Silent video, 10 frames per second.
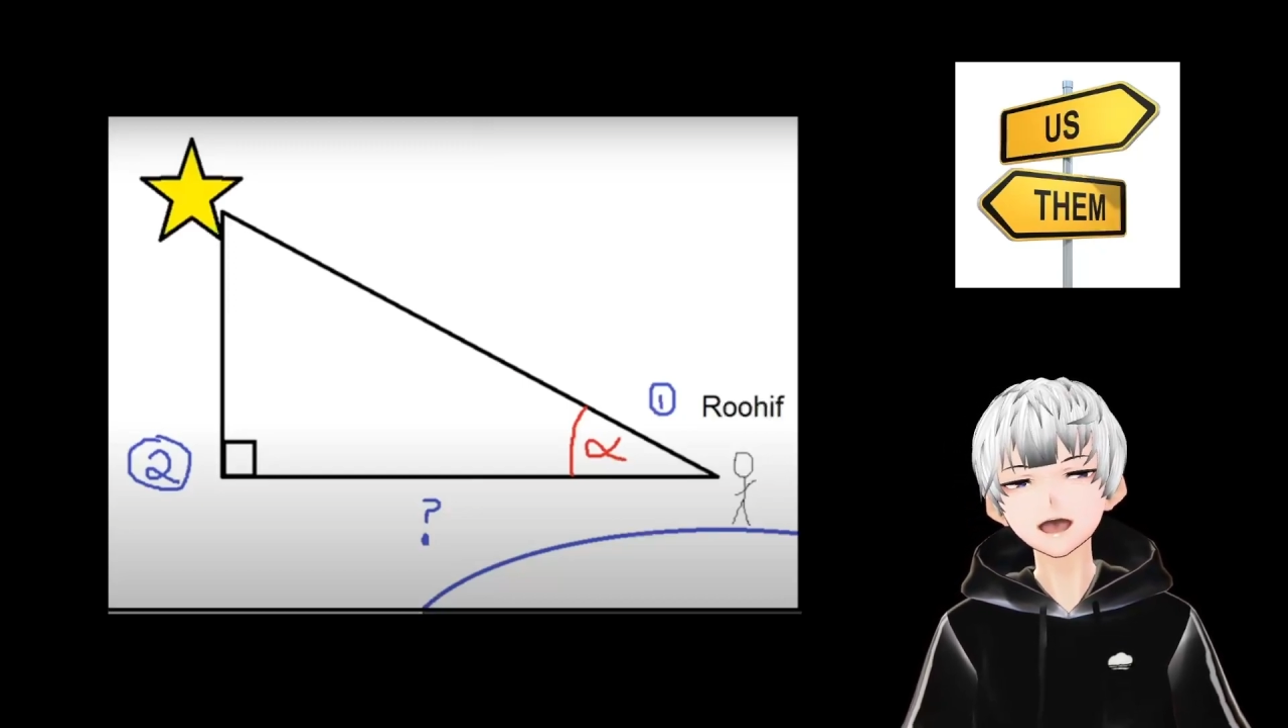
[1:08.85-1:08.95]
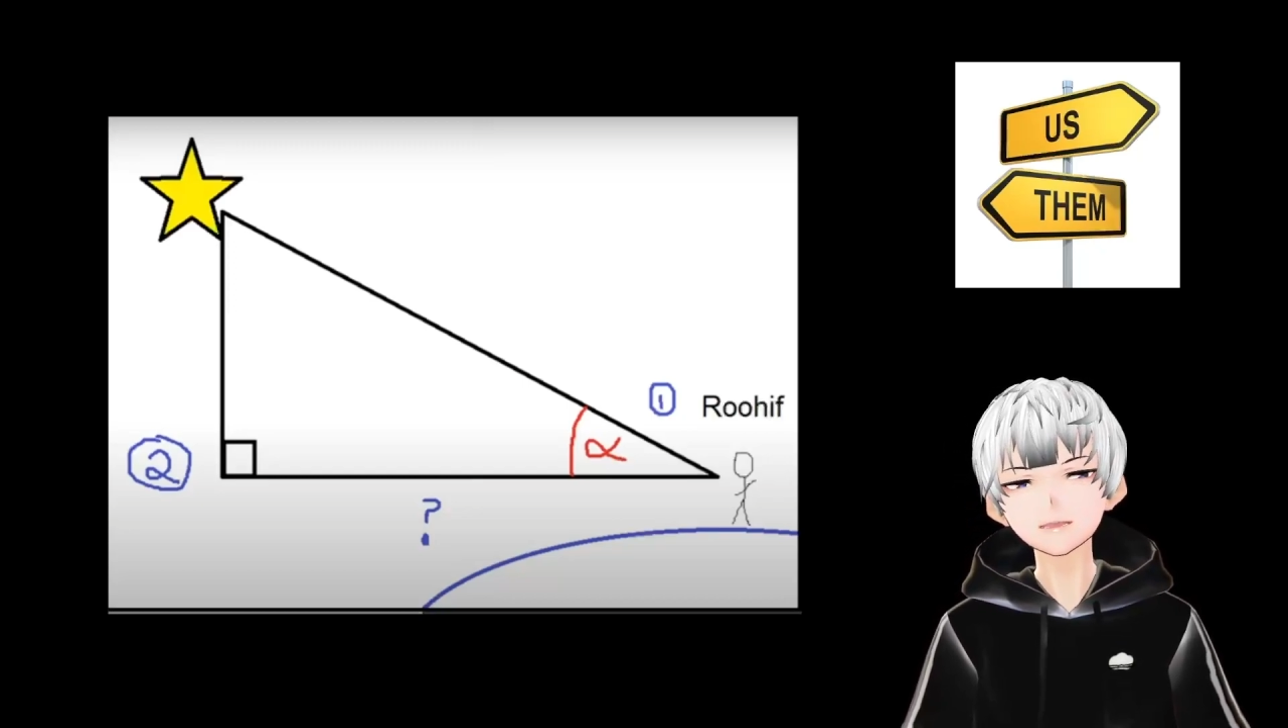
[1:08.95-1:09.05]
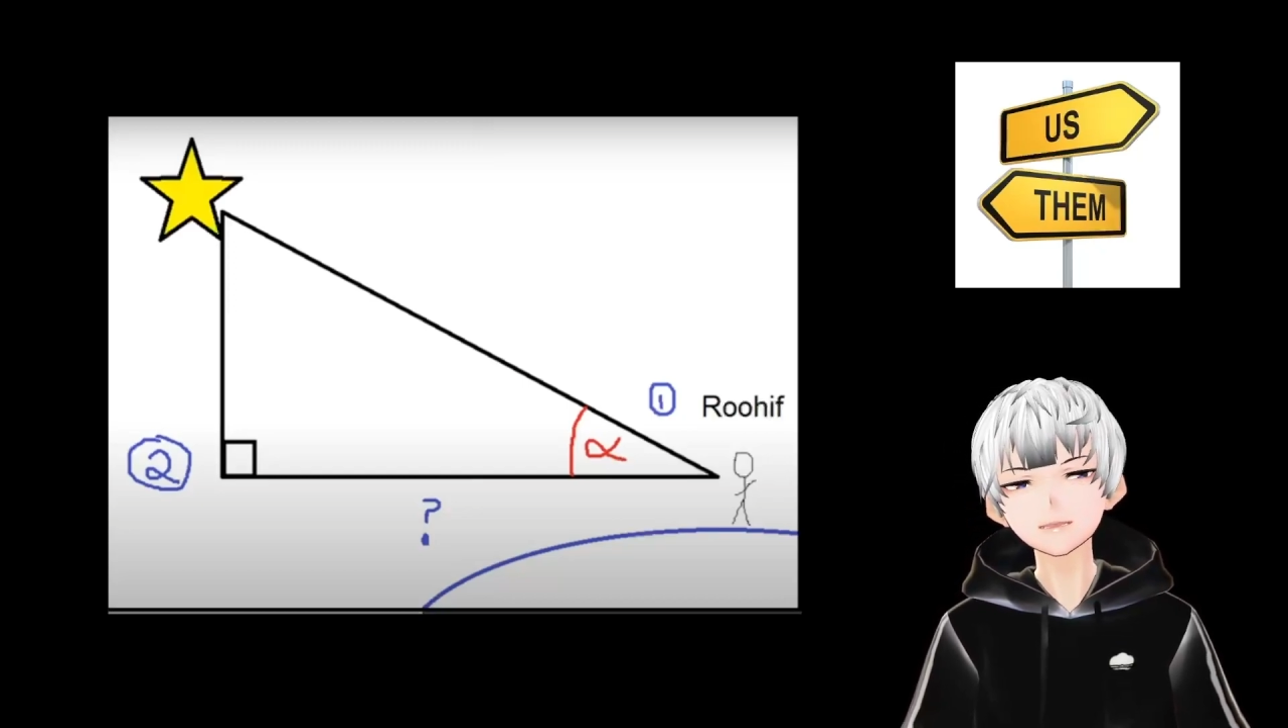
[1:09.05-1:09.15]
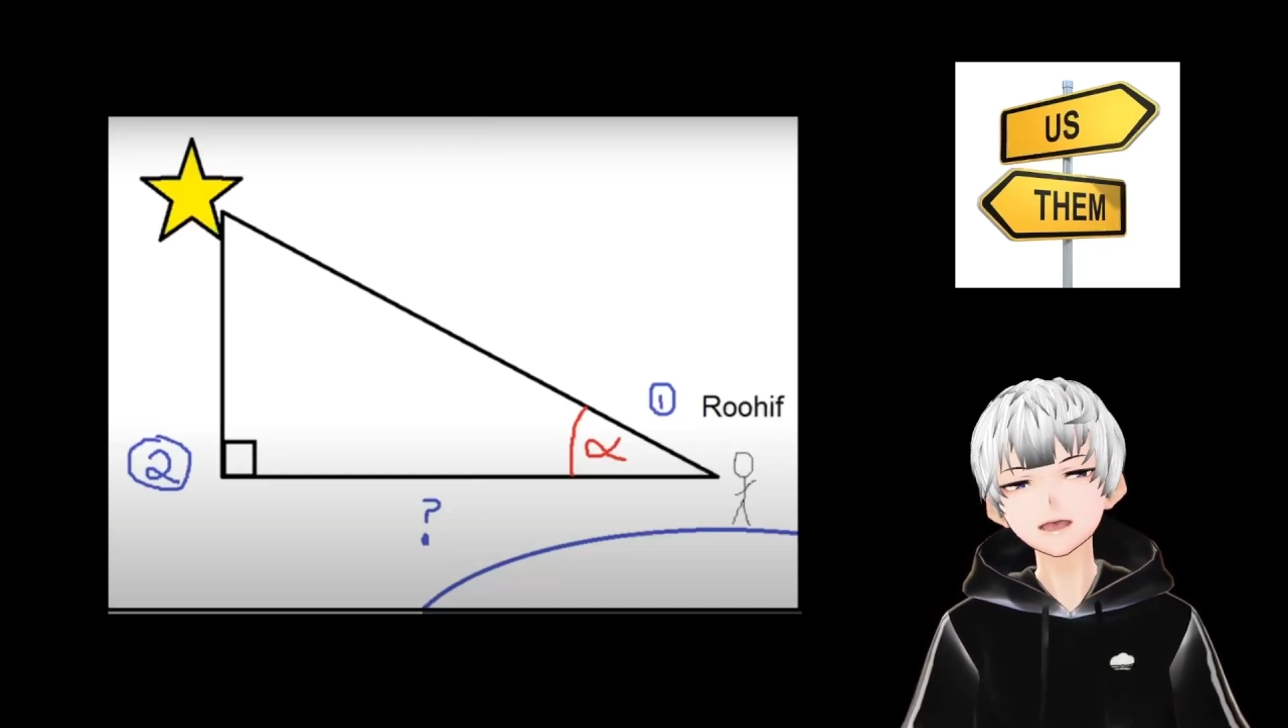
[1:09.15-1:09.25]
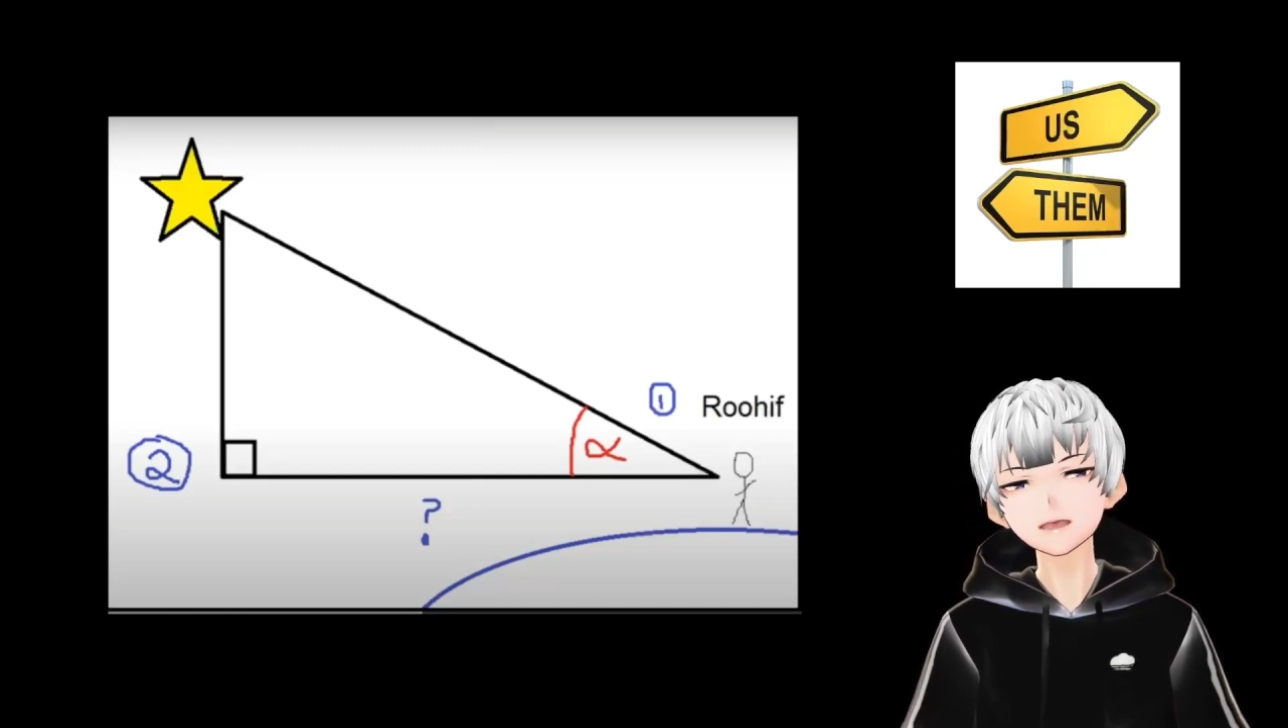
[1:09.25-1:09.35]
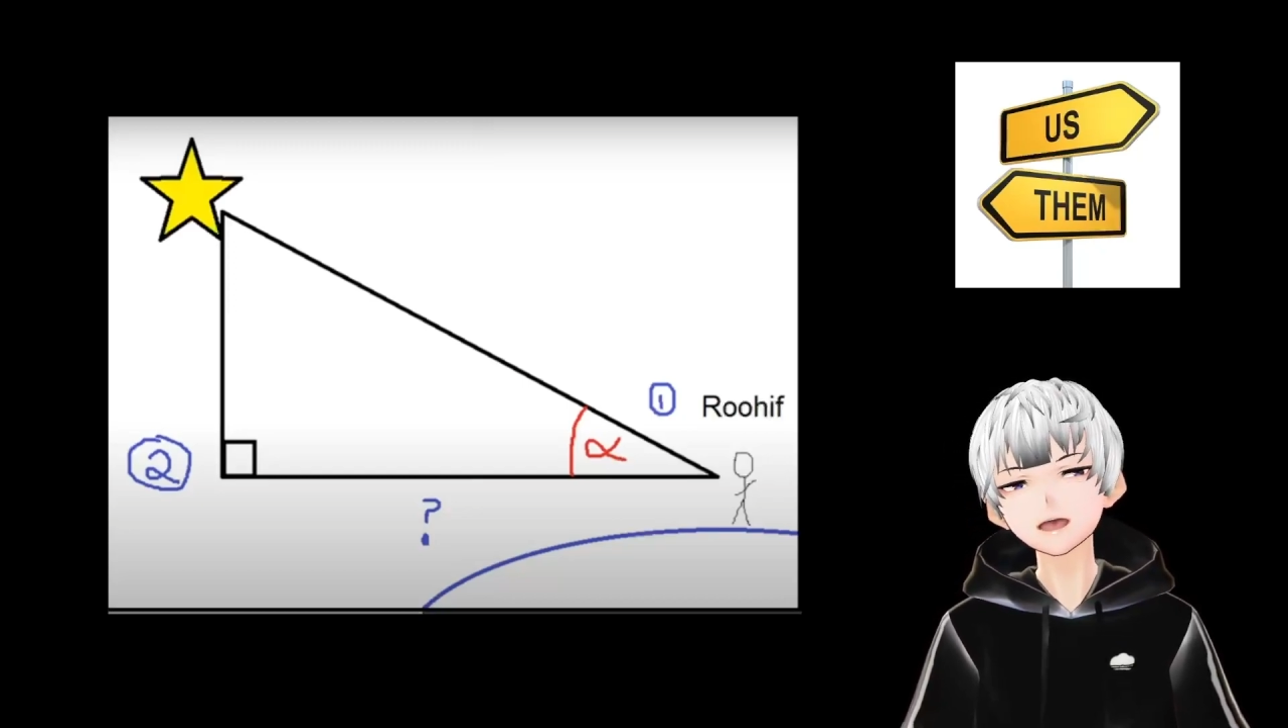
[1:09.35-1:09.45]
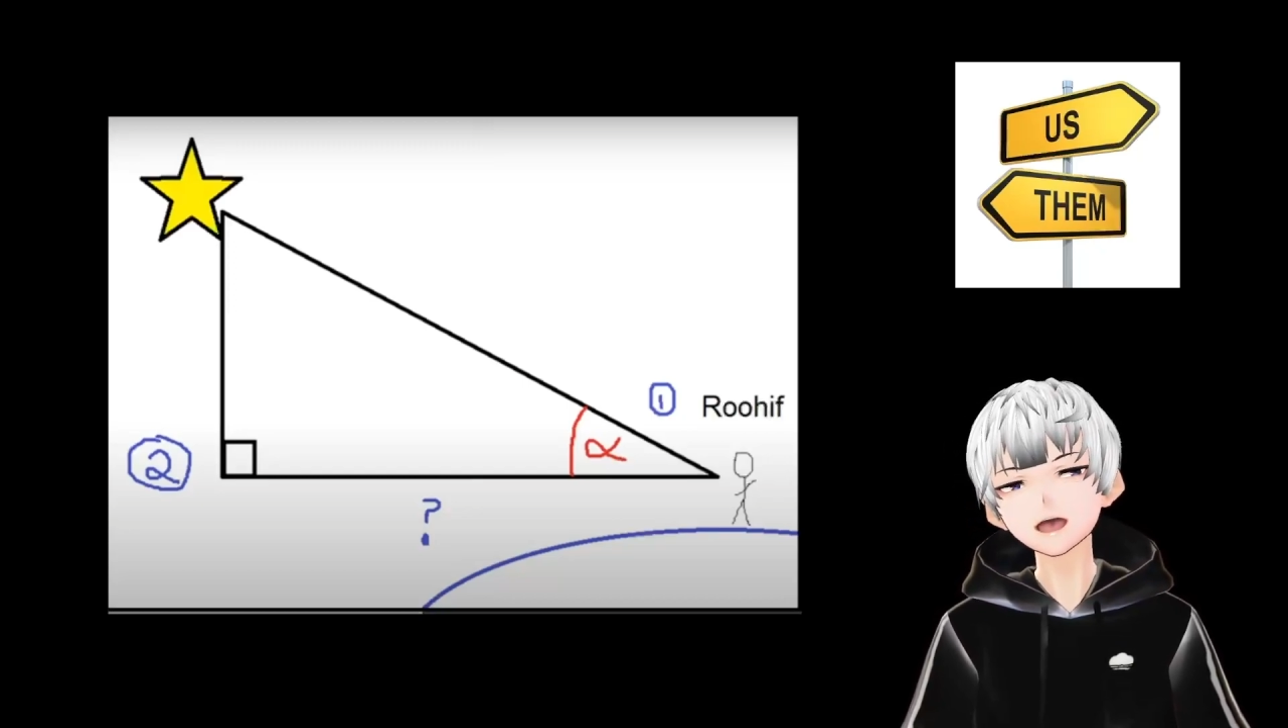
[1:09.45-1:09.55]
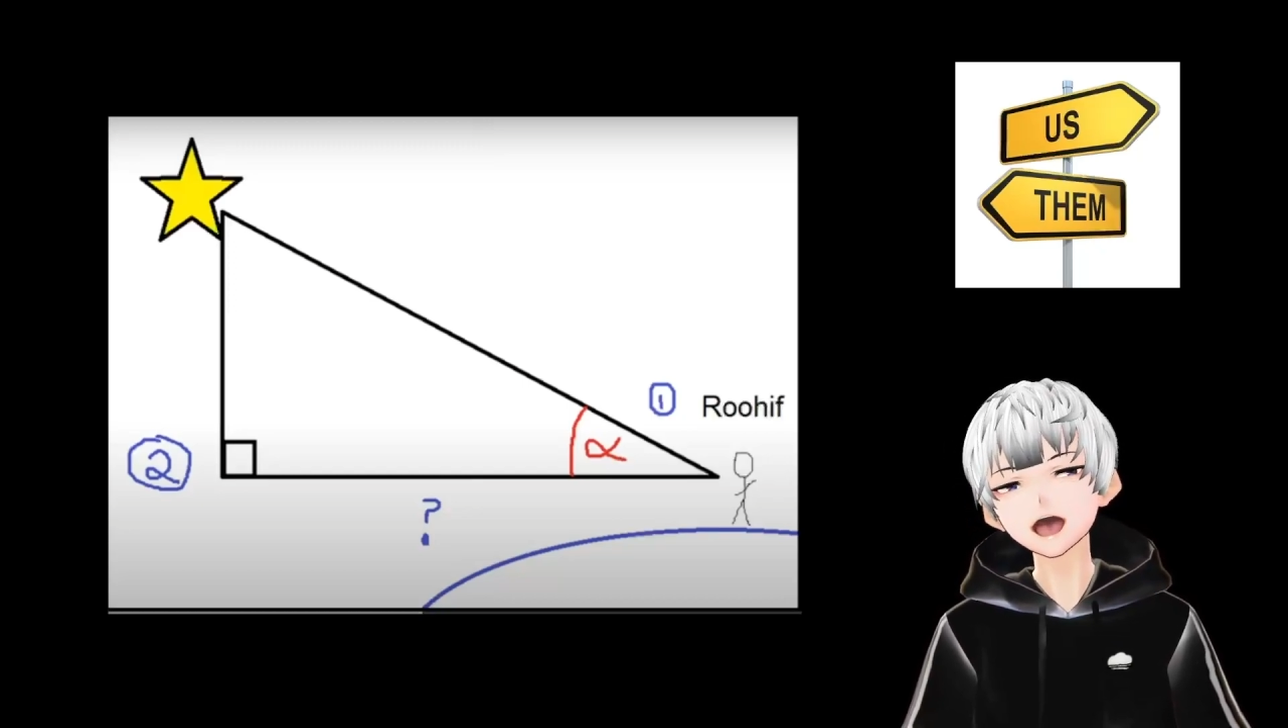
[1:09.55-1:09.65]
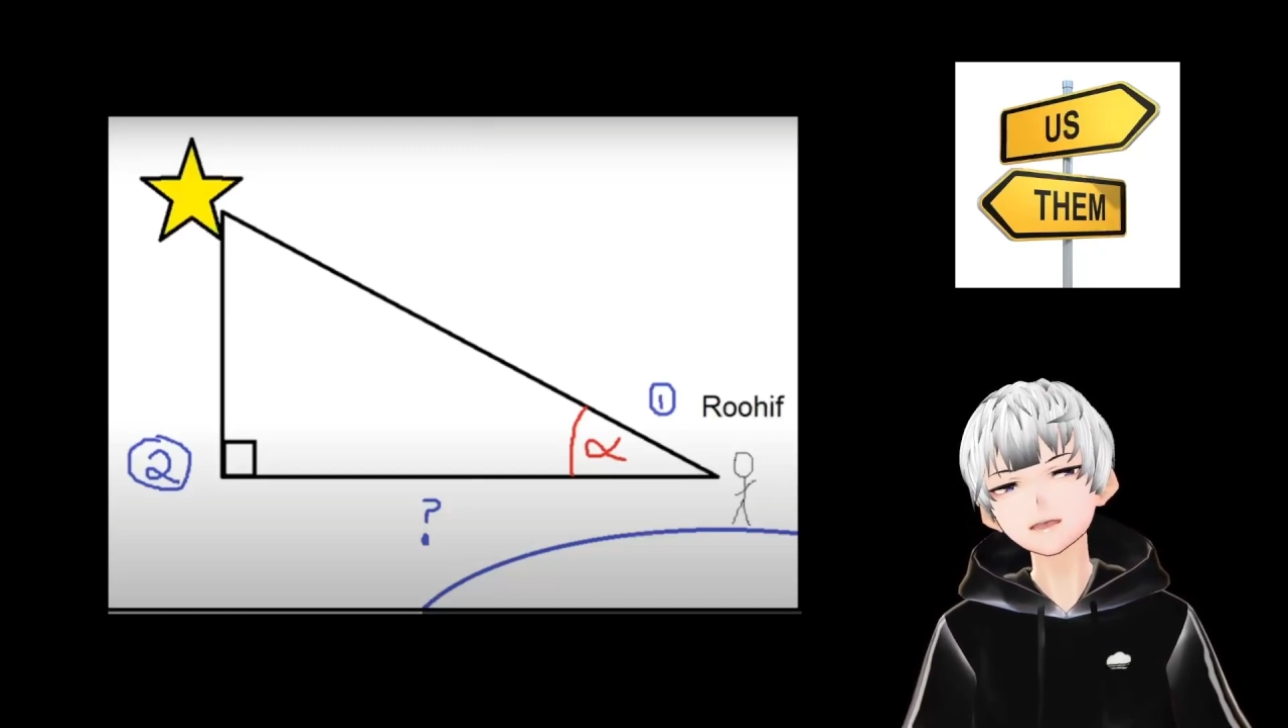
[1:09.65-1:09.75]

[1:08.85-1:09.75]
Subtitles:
everything about